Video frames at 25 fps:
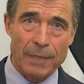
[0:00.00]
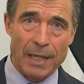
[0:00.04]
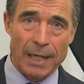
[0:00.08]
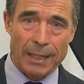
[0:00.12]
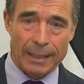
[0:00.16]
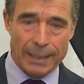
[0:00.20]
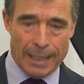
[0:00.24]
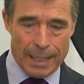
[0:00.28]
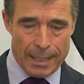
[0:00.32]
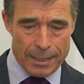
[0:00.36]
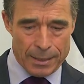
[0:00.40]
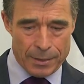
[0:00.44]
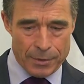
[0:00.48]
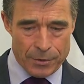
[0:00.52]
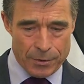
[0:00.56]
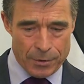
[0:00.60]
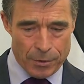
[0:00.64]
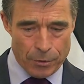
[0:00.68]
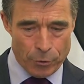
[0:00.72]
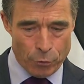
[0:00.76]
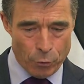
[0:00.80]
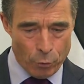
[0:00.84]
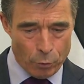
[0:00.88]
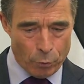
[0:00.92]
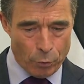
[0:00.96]
against
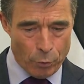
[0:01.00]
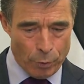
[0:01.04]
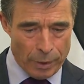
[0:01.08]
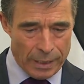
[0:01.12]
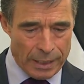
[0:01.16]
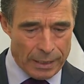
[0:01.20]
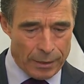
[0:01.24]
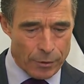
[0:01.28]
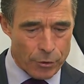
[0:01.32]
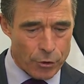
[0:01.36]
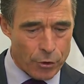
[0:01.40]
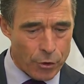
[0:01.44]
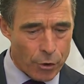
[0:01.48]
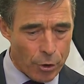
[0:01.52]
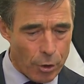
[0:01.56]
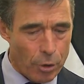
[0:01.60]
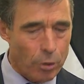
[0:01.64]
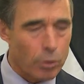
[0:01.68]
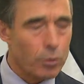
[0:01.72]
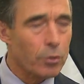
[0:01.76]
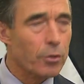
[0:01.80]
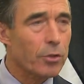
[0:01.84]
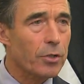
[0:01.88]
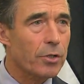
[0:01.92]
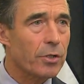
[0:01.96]
Ukraine
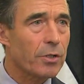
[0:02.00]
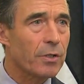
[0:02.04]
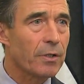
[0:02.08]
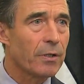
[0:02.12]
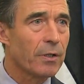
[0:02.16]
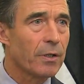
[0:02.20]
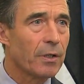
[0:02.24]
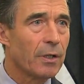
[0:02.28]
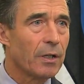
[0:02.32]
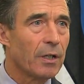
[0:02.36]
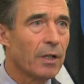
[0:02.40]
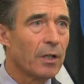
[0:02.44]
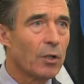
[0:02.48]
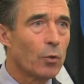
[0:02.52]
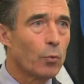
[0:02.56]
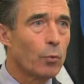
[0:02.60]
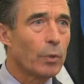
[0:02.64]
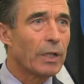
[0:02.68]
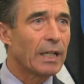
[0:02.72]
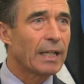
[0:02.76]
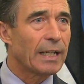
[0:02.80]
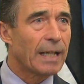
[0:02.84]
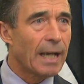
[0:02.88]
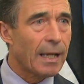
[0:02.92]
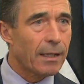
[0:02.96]
shows
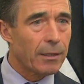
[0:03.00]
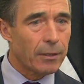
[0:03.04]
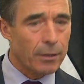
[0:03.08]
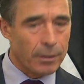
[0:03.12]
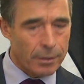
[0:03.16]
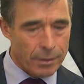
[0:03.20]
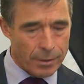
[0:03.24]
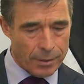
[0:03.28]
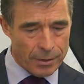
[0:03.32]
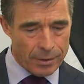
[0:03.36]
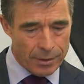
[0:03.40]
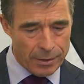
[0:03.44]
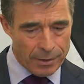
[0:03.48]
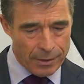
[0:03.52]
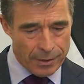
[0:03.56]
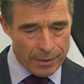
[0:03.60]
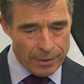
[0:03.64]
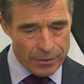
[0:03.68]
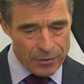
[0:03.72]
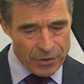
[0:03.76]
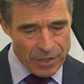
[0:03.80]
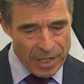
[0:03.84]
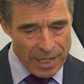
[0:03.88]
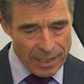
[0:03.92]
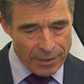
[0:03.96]
we cannot
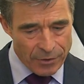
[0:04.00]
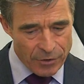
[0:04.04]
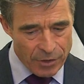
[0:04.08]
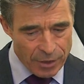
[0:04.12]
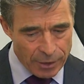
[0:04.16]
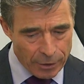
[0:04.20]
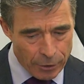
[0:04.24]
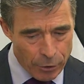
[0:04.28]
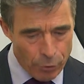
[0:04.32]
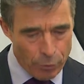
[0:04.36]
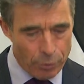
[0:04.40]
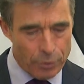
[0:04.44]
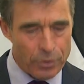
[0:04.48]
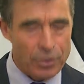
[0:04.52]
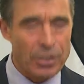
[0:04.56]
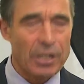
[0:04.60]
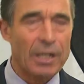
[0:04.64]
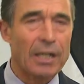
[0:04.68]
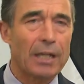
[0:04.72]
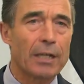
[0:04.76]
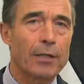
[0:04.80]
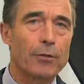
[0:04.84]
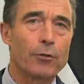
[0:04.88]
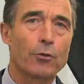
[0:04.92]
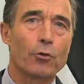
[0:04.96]
take security
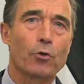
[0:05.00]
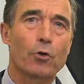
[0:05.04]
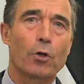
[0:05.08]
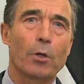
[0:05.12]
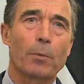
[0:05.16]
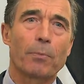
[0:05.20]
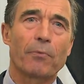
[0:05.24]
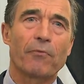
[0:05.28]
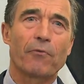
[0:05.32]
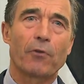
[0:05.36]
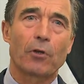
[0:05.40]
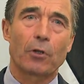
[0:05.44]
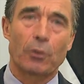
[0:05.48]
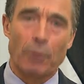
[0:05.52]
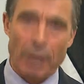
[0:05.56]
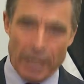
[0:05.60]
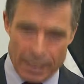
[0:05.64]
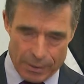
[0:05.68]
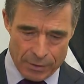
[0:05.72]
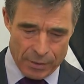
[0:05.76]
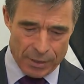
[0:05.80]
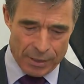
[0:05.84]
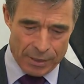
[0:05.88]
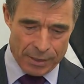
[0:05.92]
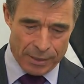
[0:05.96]
in Europe for
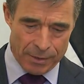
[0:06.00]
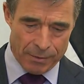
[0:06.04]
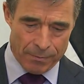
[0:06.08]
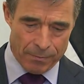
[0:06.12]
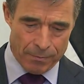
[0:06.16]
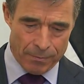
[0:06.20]
granted.